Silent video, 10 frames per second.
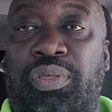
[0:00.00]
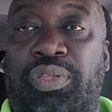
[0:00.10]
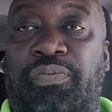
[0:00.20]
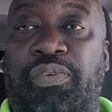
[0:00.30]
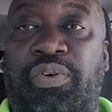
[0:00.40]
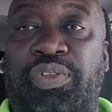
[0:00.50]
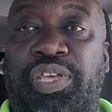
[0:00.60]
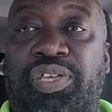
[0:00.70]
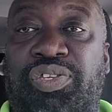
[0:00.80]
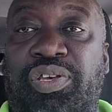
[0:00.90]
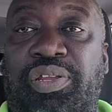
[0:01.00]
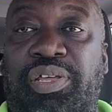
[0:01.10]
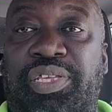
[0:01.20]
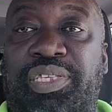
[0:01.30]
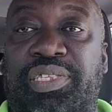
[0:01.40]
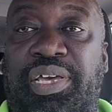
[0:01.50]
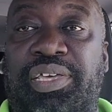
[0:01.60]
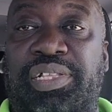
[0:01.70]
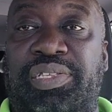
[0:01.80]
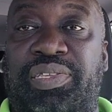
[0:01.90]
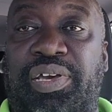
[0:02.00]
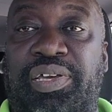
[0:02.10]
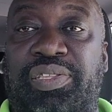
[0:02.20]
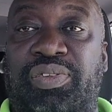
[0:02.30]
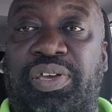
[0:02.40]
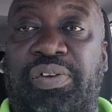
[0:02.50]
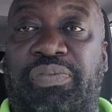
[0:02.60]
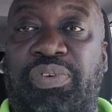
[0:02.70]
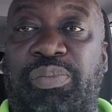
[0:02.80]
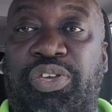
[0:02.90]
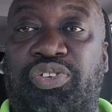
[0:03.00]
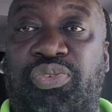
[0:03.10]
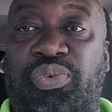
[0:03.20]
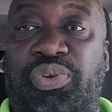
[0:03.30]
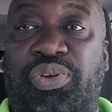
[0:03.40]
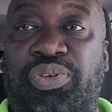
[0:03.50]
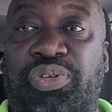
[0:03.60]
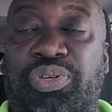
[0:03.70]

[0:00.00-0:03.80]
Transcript: the foundation, and this is a hillside, so you have to make sure